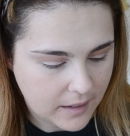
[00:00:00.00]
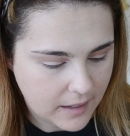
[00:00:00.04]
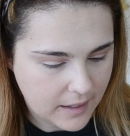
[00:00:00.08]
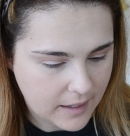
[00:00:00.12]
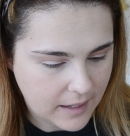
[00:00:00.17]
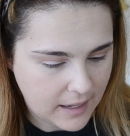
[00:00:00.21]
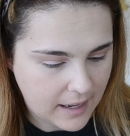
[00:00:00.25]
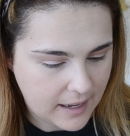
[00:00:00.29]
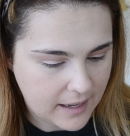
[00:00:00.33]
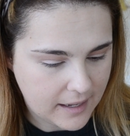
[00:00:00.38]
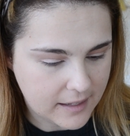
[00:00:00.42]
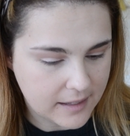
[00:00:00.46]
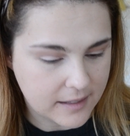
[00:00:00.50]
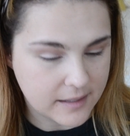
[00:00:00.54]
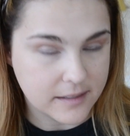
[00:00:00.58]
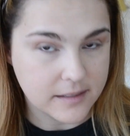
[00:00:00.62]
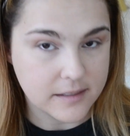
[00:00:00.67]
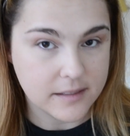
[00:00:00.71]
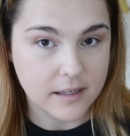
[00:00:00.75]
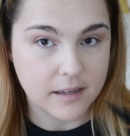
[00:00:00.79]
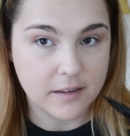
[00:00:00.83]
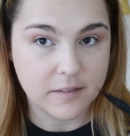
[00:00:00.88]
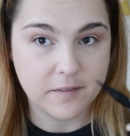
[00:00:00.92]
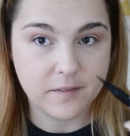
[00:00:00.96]
It
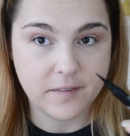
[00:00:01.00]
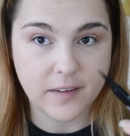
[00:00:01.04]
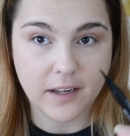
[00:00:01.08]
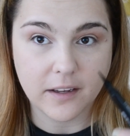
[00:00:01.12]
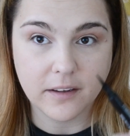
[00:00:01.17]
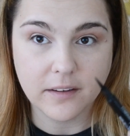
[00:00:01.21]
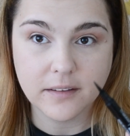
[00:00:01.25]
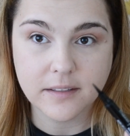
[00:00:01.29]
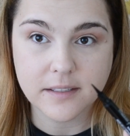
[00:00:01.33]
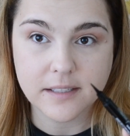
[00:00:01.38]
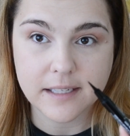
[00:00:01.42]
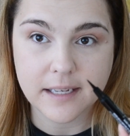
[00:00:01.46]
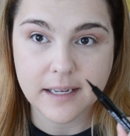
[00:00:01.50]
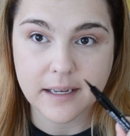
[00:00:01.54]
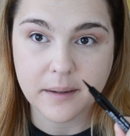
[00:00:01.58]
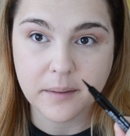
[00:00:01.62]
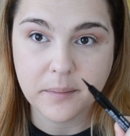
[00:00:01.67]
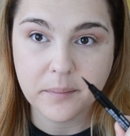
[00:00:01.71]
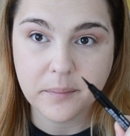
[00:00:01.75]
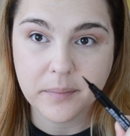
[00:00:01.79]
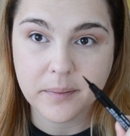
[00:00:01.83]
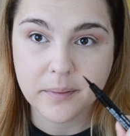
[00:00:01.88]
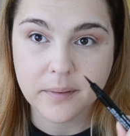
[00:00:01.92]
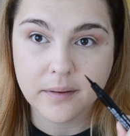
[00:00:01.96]
has a felt
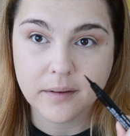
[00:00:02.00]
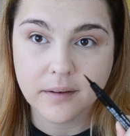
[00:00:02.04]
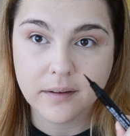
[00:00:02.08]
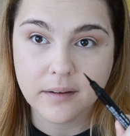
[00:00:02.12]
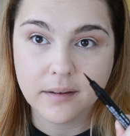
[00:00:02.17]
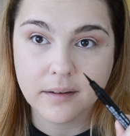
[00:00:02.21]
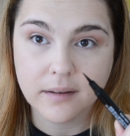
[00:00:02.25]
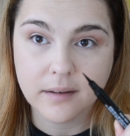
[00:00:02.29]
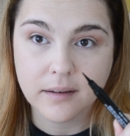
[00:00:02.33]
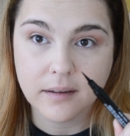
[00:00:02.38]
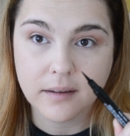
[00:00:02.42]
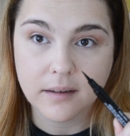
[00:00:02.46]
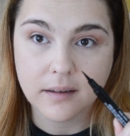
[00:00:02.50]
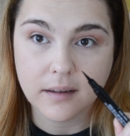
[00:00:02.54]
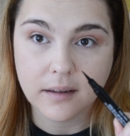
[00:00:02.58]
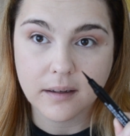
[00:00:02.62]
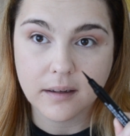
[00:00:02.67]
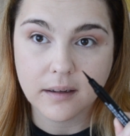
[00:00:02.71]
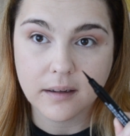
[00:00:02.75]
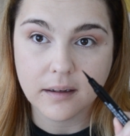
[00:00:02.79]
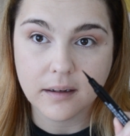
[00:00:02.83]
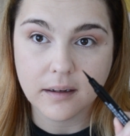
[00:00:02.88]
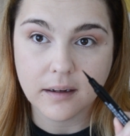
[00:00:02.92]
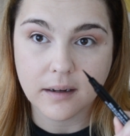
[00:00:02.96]
tip,
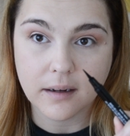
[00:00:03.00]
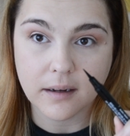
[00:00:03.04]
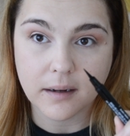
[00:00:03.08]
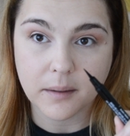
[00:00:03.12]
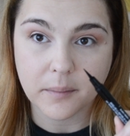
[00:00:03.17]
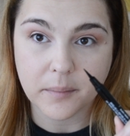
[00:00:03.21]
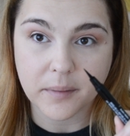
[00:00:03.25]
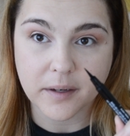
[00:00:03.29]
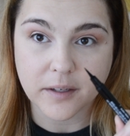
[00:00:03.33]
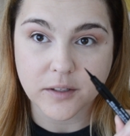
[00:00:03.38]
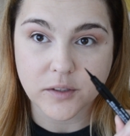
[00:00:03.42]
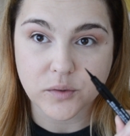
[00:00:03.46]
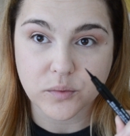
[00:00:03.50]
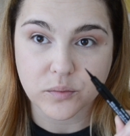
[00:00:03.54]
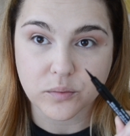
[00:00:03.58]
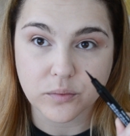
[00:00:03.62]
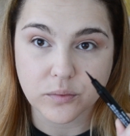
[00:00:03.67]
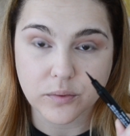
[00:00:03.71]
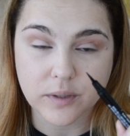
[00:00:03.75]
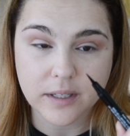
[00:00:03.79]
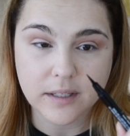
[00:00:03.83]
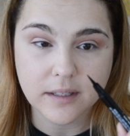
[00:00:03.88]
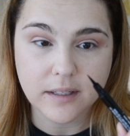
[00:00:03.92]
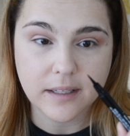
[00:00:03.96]
and it
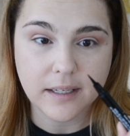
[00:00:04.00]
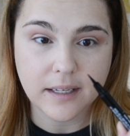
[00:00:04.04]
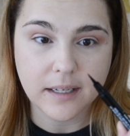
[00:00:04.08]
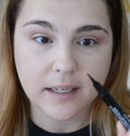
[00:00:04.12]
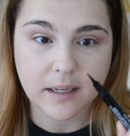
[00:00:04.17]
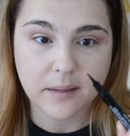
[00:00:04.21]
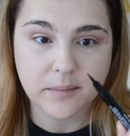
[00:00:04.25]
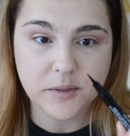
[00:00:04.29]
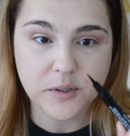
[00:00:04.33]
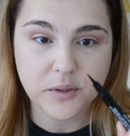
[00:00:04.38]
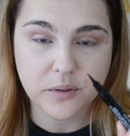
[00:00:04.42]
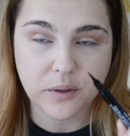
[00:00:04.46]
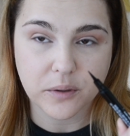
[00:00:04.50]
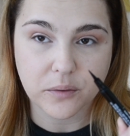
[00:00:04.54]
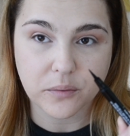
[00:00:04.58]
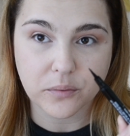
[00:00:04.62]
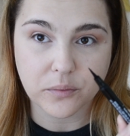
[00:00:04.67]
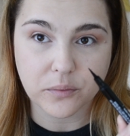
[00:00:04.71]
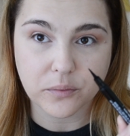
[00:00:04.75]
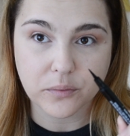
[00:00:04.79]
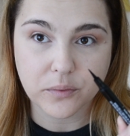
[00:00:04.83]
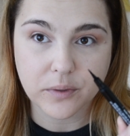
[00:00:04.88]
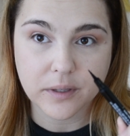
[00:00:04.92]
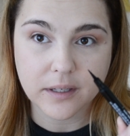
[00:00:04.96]
comes to a
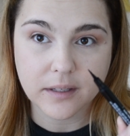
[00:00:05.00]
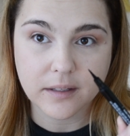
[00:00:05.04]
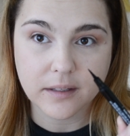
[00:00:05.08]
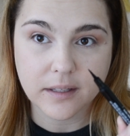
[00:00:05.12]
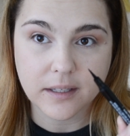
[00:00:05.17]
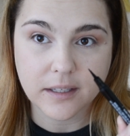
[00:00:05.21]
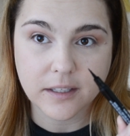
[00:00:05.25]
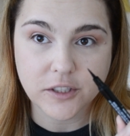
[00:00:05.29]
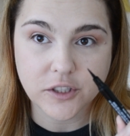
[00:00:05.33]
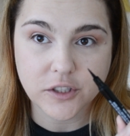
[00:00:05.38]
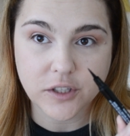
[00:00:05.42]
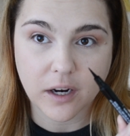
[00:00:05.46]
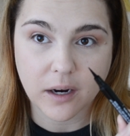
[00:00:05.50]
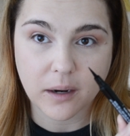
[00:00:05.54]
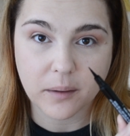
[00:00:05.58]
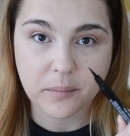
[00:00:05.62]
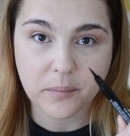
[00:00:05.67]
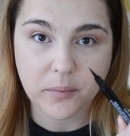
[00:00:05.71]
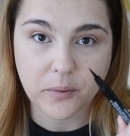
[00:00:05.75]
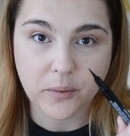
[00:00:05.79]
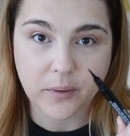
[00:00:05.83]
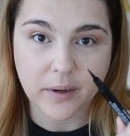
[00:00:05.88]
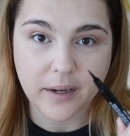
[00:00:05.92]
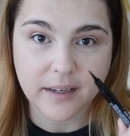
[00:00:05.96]
really sharp
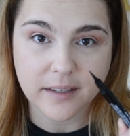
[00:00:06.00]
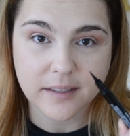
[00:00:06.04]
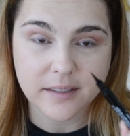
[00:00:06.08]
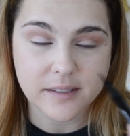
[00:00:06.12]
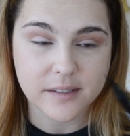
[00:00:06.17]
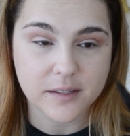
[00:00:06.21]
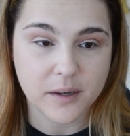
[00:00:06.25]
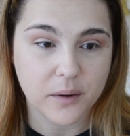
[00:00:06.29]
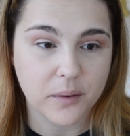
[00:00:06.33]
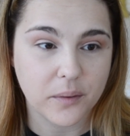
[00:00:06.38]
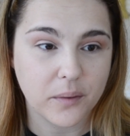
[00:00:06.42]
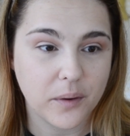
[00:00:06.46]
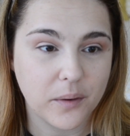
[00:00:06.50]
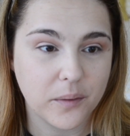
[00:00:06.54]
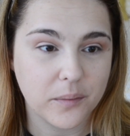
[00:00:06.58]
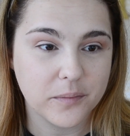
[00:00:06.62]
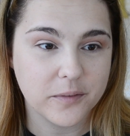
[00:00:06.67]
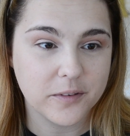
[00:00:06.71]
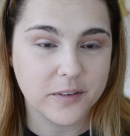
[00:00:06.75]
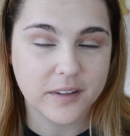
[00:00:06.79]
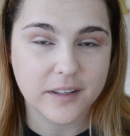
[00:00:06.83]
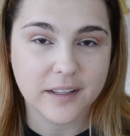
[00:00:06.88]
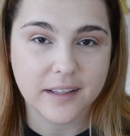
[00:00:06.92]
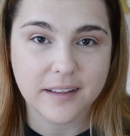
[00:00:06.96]
point, so
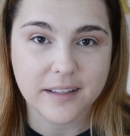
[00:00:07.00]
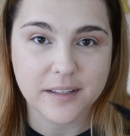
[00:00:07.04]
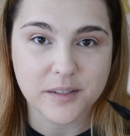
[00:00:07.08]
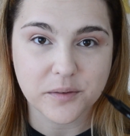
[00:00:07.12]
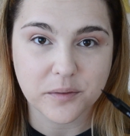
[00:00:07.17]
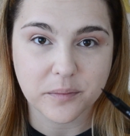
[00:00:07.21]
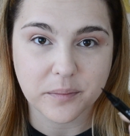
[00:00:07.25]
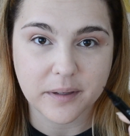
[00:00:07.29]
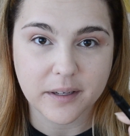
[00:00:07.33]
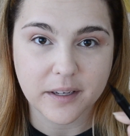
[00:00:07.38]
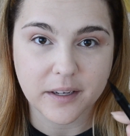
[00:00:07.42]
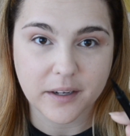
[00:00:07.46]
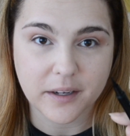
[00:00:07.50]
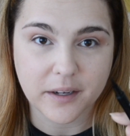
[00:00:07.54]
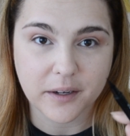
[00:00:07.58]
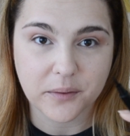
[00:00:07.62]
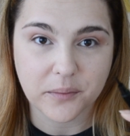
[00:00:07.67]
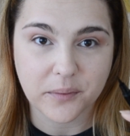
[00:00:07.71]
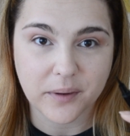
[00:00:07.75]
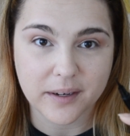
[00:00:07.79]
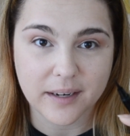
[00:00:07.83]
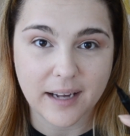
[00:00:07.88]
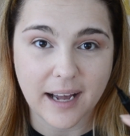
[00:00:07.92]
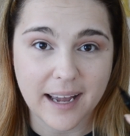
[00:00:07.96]
hopefully this will be a good
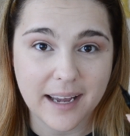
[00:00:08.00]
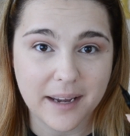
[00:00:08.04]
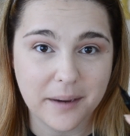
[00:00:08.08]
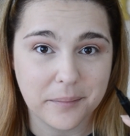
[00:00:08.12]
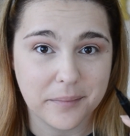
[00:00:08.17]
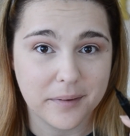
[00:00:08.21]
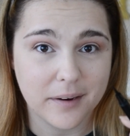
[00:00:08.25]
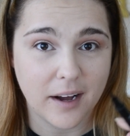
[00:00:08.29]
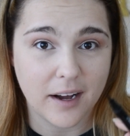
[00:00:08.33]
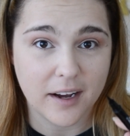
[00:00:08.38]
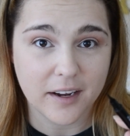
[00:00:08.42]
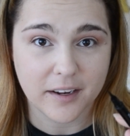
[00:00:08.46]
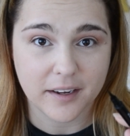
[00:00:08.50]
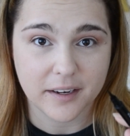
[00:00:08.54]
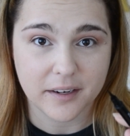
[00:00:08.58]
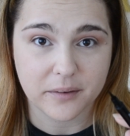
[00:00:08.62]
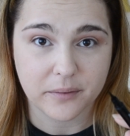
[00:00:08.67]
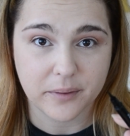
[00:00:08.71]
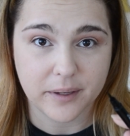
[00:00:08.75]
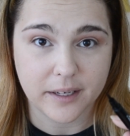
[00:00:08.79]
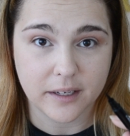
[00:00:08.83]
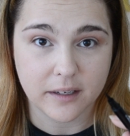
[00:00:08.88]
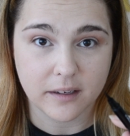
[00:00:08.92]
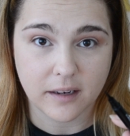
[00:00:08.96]
one. I am not good at
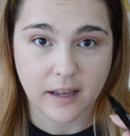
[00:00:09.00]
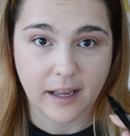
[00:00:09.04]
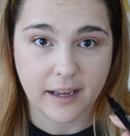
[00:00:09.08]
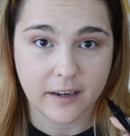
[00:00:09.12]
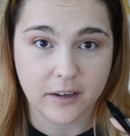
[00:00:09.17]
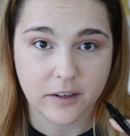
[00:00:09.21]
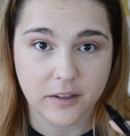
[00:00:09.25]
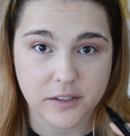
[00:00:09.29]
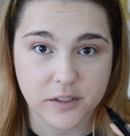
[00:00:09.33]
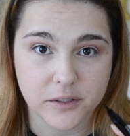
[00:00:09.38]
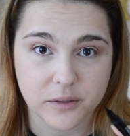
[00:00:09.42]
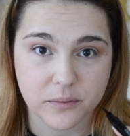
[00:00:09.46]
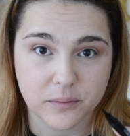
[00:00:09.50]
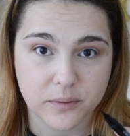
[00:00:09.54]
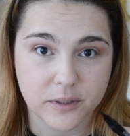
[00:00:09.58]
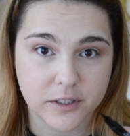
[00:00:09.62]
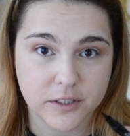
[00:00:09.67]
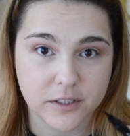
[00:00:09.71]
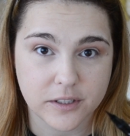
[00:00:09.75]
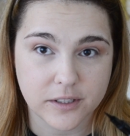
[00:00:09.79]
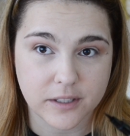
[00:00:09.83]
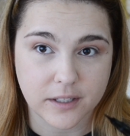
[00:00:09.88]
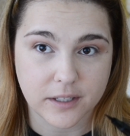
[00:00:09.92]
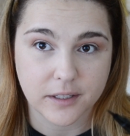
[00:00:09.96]
winged liner, so we're
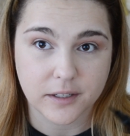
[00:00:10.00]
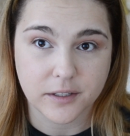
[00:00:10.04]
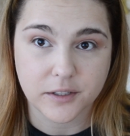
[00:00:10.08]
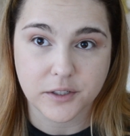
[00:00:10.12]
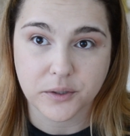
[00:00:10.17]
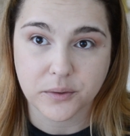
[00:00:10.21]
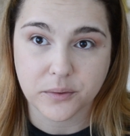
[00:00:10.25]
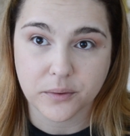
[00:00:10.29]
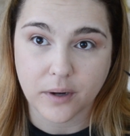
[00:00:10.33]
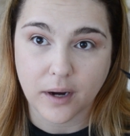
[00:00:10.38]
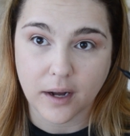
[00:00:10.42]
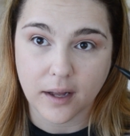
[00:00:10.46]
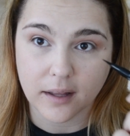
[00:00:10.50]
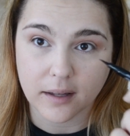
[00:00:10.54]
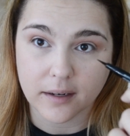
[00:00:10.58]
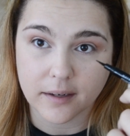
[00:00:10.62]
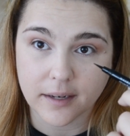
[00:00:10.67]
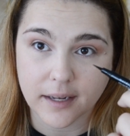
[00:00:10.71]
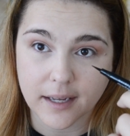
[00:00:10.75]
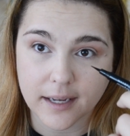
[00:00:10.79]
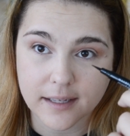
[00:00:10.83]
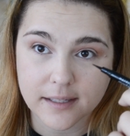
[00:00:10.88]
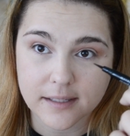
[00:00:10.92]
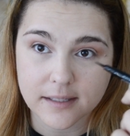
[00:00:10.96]
just going to do a
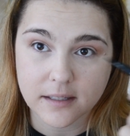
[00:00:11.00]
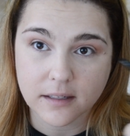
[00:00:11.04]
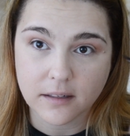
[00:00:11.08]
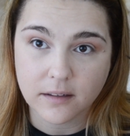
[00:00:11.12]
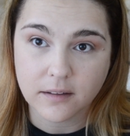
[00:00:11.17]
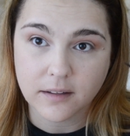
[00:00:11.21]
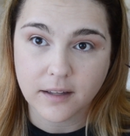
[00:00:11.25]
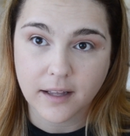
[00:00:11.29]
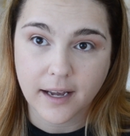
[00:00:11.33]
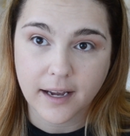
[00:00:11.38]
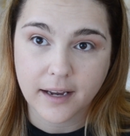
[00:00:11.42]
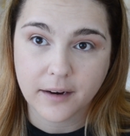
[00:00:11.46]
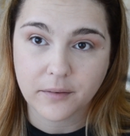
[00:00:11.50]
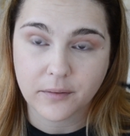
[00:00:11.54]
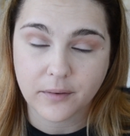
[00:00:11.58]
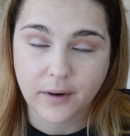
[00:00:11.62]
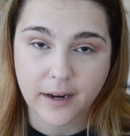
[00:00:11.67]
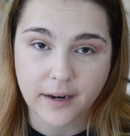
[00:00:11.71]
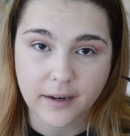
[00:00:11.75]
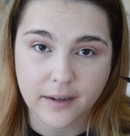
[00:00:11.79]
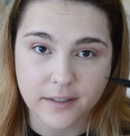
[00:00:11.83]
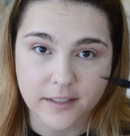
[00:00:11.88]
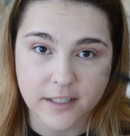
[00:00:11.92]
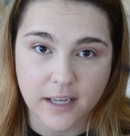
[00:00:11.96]
nice little line
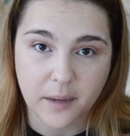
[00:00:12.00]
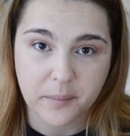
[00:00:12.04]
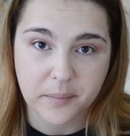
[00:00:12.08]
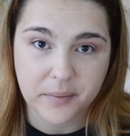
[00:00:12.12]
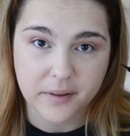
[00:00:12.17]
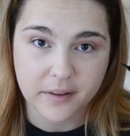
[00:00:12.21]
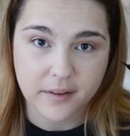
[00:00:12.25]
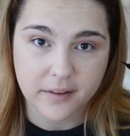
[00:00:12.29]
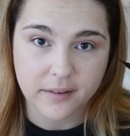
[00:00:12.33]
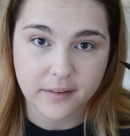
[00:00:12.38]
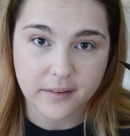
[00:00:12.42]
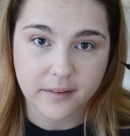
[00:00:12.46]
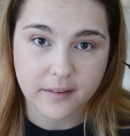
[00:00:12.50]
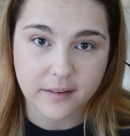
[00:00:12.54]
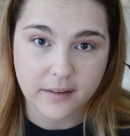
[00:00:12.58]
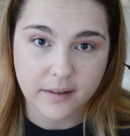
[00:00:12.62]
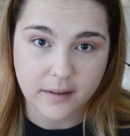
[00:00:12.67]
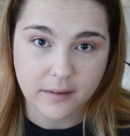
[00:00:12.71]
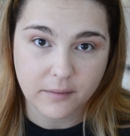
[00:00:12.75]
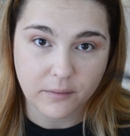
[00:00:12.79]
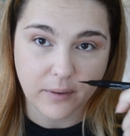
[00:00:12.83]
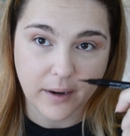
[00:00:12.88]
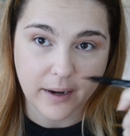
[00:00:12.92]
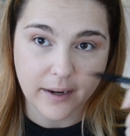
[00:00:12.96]
right on top of the
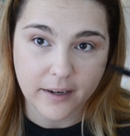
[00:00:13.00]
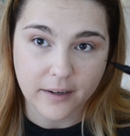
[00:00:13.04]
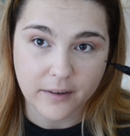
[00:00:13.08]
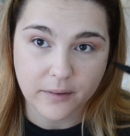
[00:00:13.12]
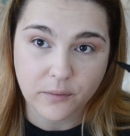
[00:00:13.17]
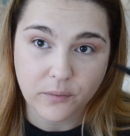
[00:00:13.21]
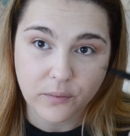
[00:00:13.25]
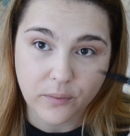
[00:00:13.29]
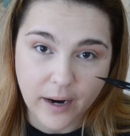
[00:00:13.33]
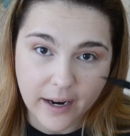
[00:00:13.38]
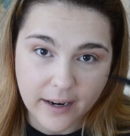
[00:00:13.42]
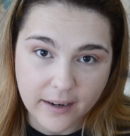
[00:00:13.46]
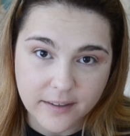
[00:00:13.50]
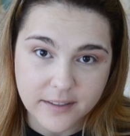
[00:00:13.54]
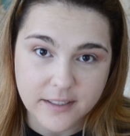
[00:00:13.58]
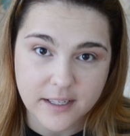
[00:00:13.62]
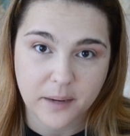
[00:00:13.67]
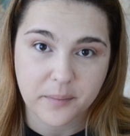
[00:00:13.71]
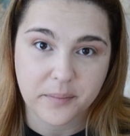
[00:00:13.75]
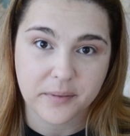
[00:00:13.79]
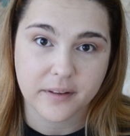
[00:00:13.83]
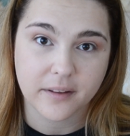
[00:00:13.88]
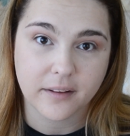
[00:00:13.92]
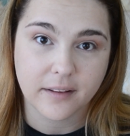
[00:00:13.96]
right on
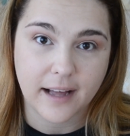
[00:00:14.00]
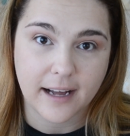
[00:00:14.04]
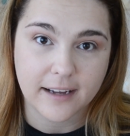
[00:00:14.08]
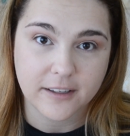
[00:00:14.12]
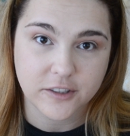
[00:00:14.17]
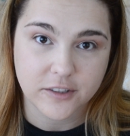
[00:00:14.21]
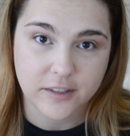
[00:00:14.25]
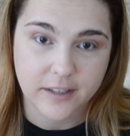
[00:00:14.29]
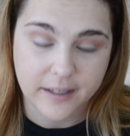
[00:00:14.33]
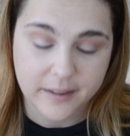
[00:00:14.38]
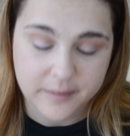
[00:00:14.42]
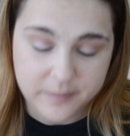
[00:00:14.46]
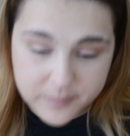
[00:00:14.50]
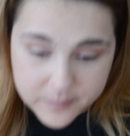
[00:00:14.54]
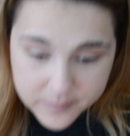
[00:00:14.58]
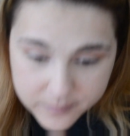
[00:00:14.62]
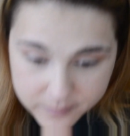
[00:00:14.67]
top of the lash line.